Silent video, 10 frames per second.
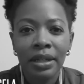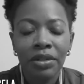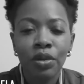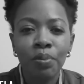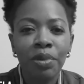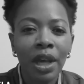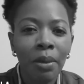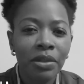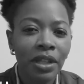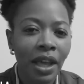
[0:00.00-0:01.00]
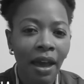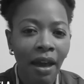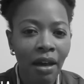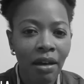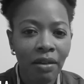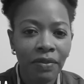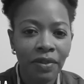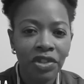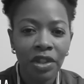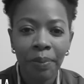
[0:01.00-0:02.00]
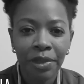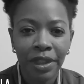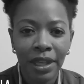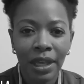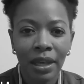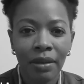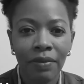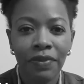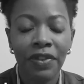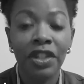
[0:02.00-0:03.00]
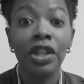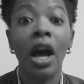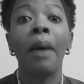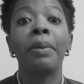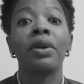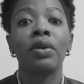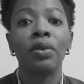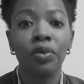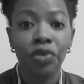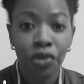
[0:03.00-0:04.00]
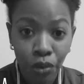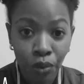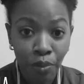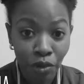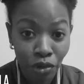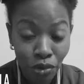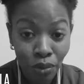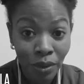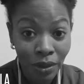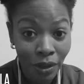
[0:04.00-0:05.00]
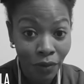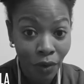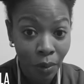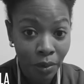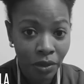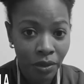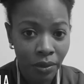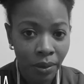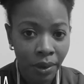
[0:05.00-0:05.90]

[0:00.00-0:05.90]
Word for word: to be able to have something phenomenal to pursue and look forward to.